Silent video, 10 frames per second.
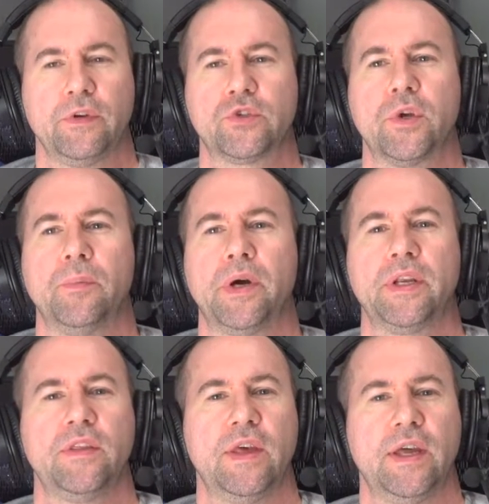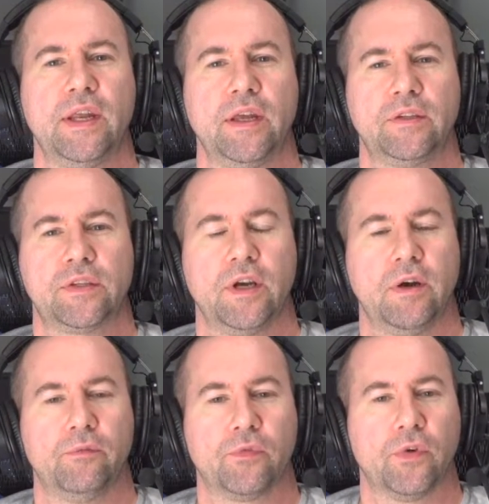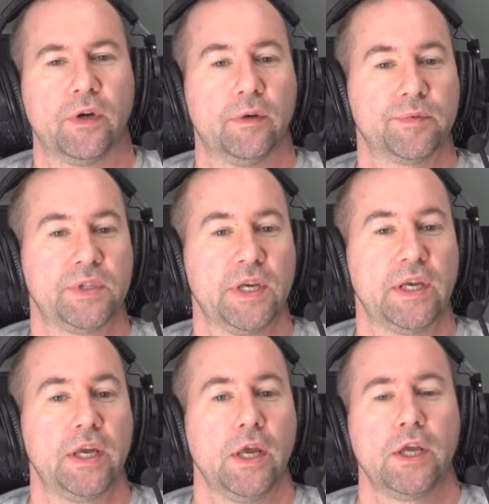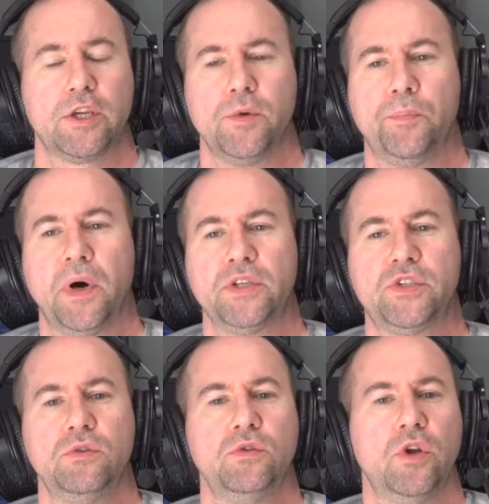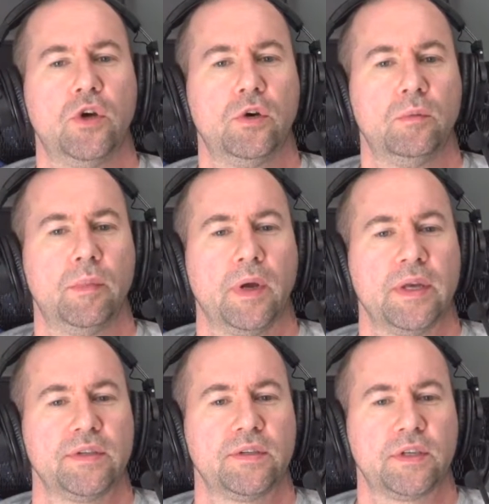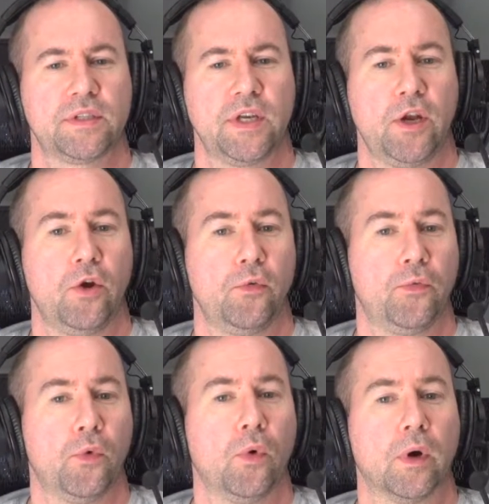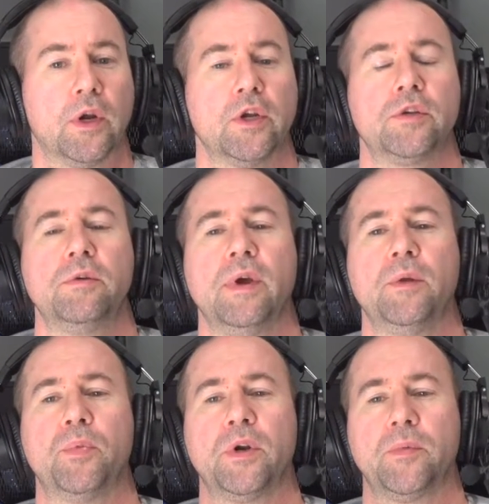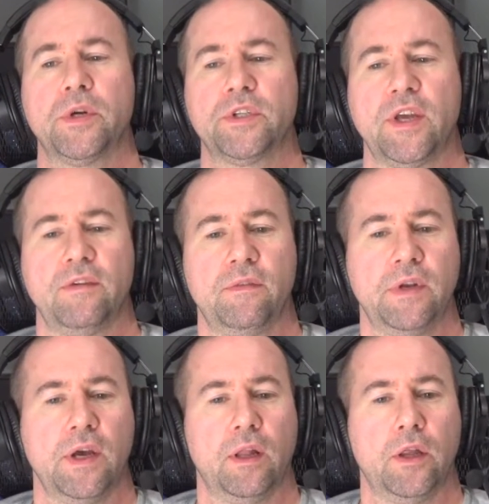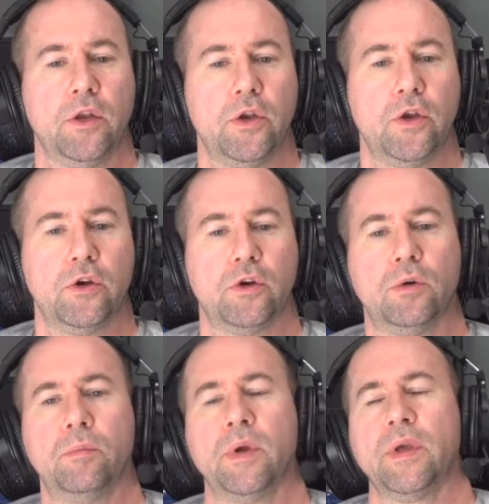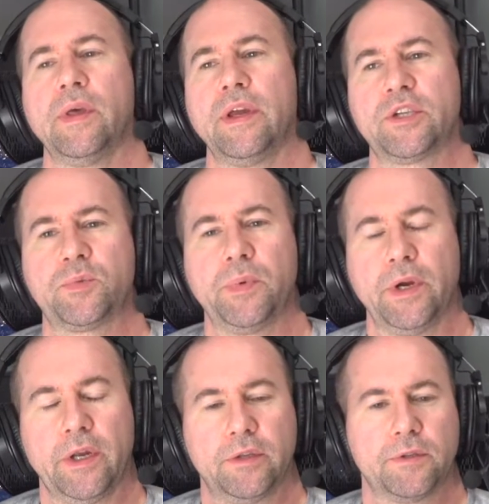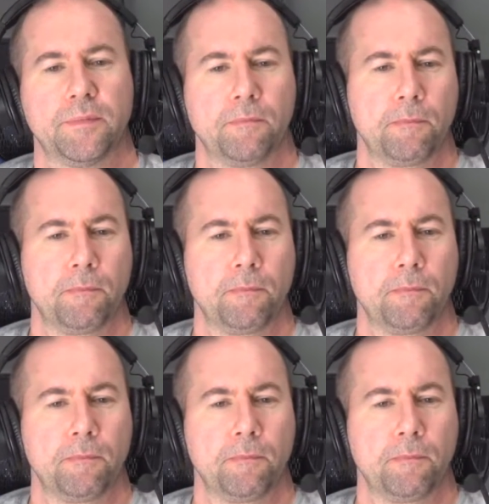somebody that has come from, say, Ubuntu GNOME 16.04, you had pretty much a vanilla GNOME experience.